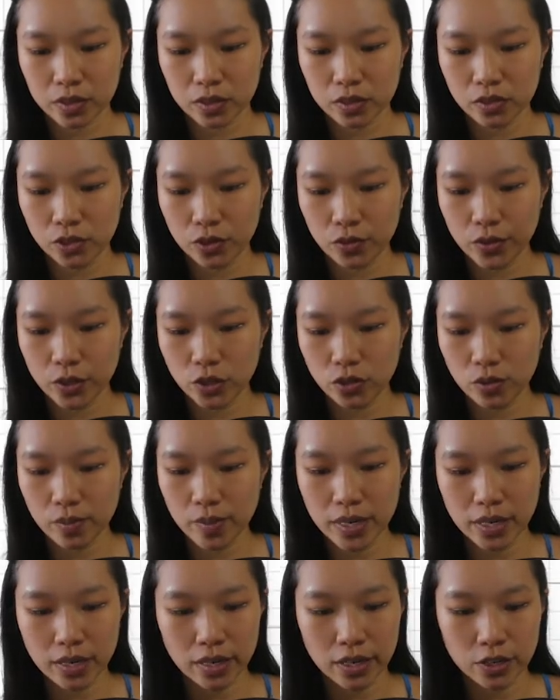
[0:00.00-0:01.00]
So if we zoom
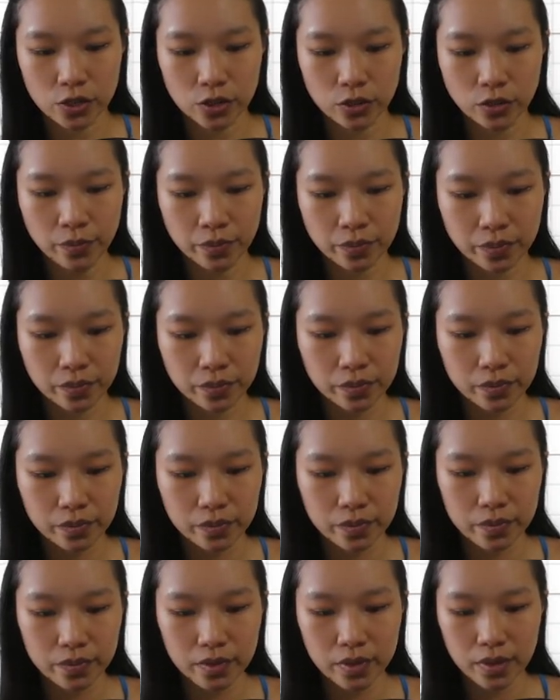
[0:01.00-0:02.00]
in a little,
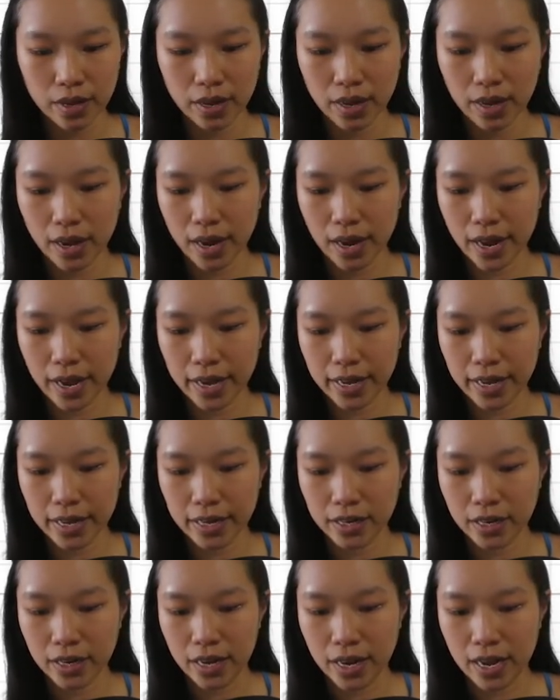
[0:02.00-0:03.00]
I
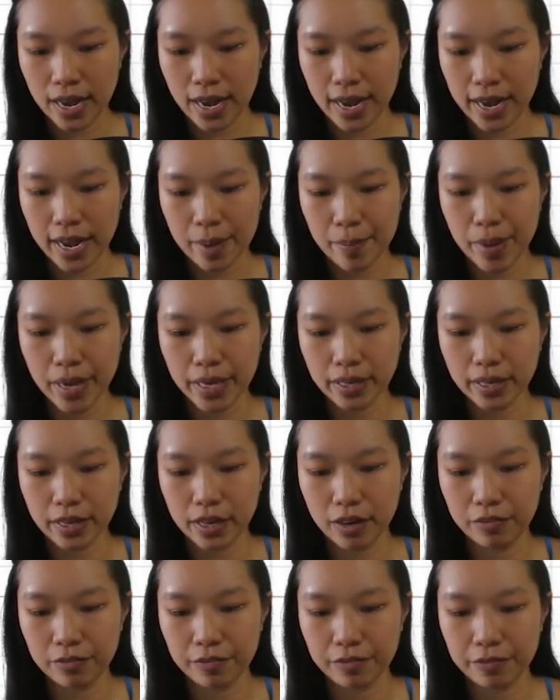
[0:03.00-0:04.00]
can I can make the
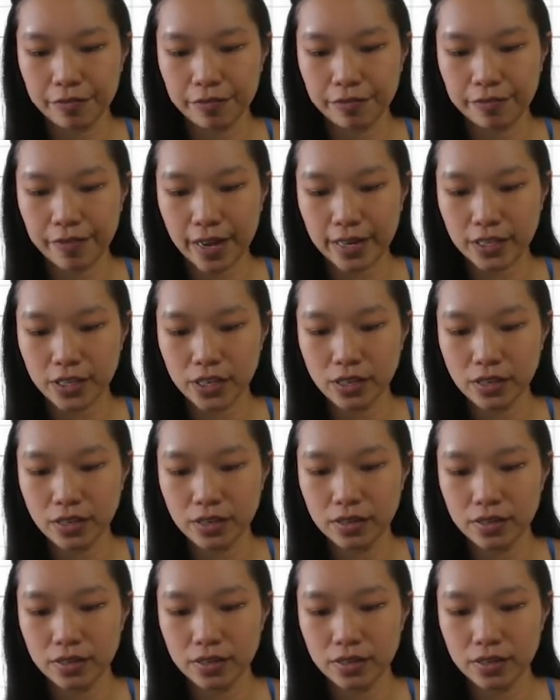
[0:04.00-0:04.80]
curve fatter,